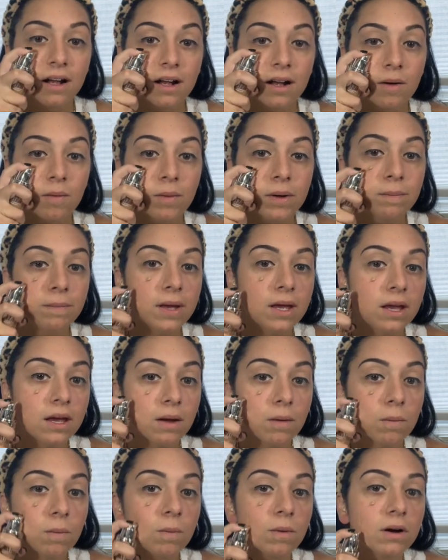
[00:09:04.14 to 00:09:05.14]
We make
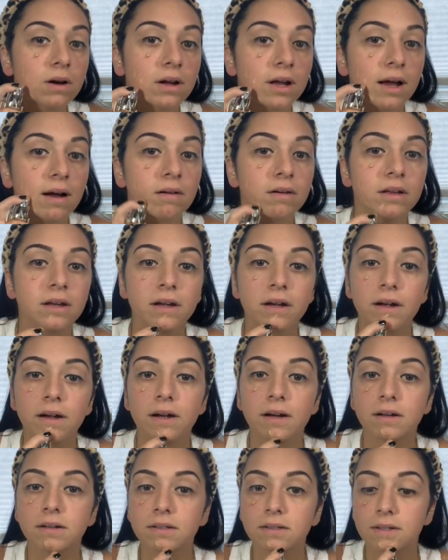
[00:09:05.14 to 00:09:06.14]
it work out here.
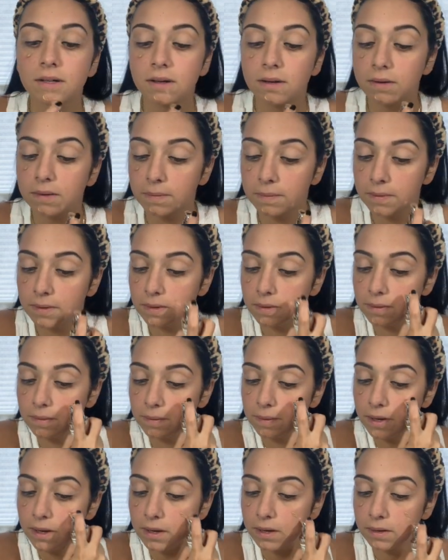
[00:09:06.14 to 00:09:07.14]
So I'm gonna do
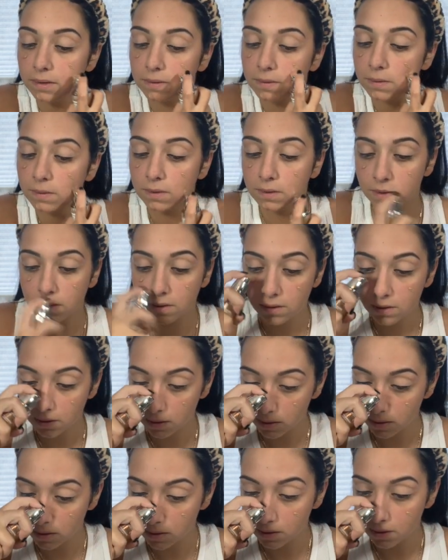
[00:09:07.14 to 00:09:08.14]
this.
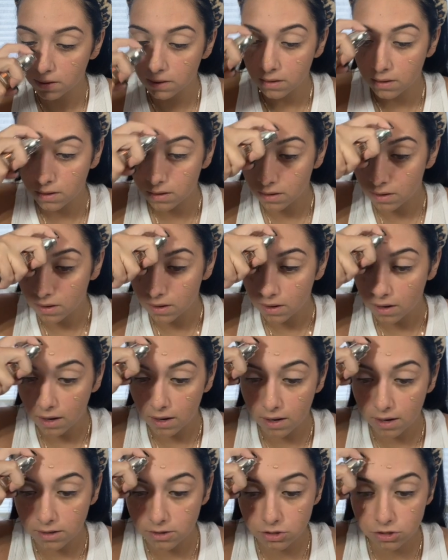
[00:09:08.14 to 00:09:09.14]

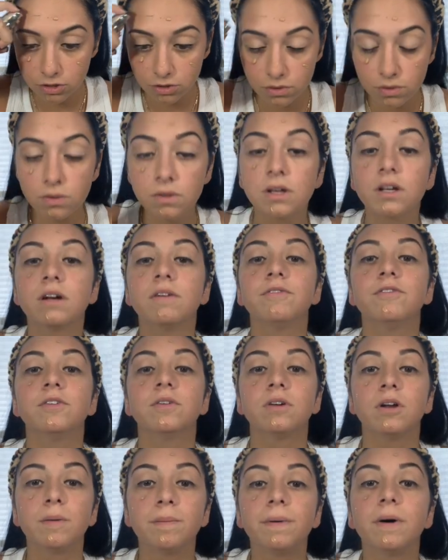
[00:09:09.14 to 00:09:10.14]
I just do like a few
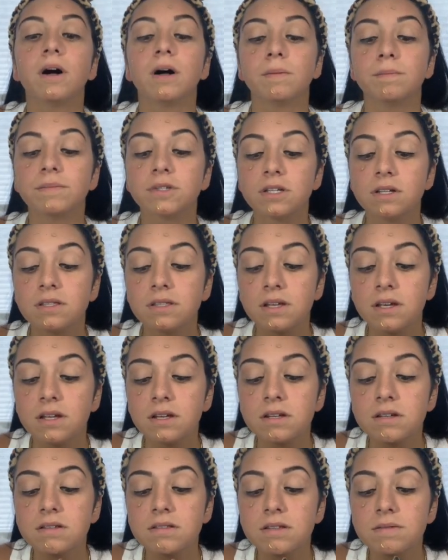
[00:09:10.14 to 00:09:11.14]
little pumps. And
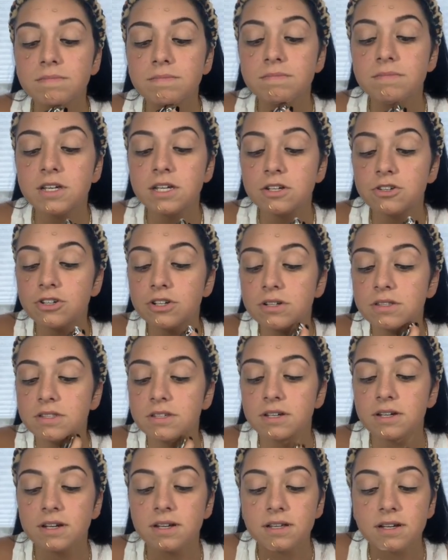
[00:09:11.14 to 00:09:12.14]
then the major
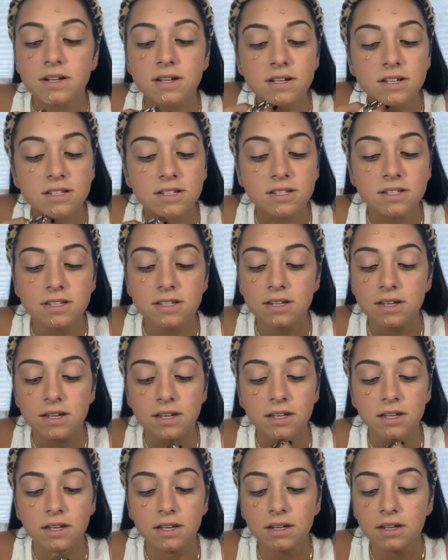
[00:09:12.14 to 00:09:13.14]
thing that I
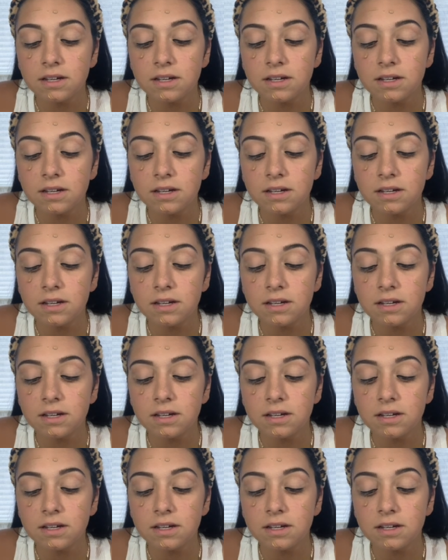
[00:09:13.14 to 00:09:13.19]
see